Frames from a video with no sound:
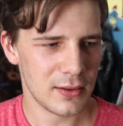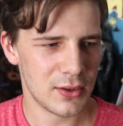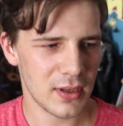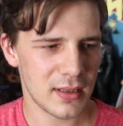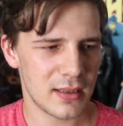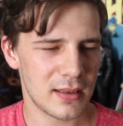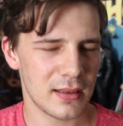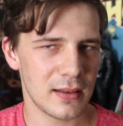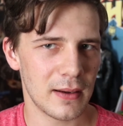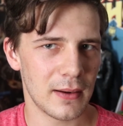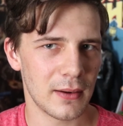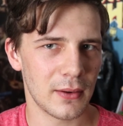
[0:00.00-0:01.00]
just
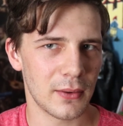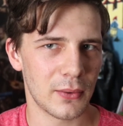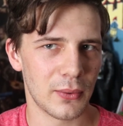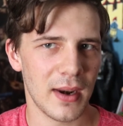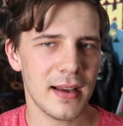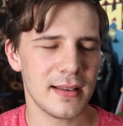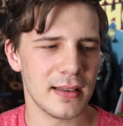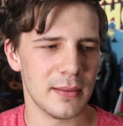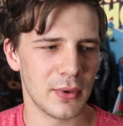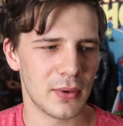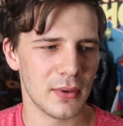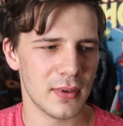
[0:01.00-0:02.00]
crazy
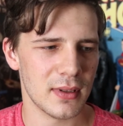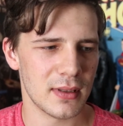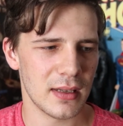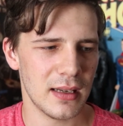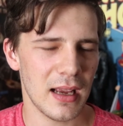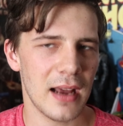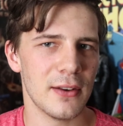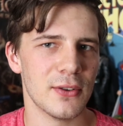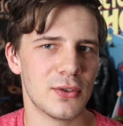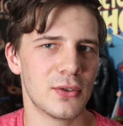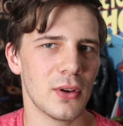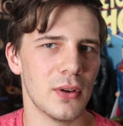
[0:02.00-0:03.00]
because he
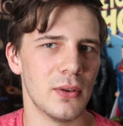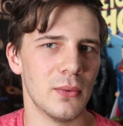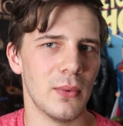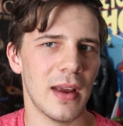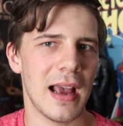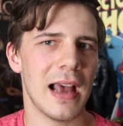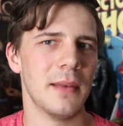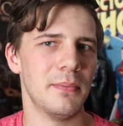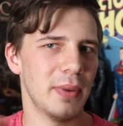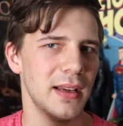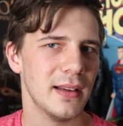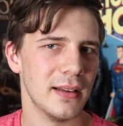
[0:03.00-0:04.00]
understood where
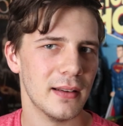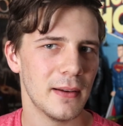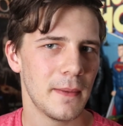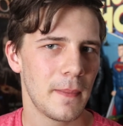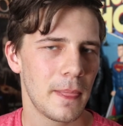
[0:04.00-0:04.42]
I'd been.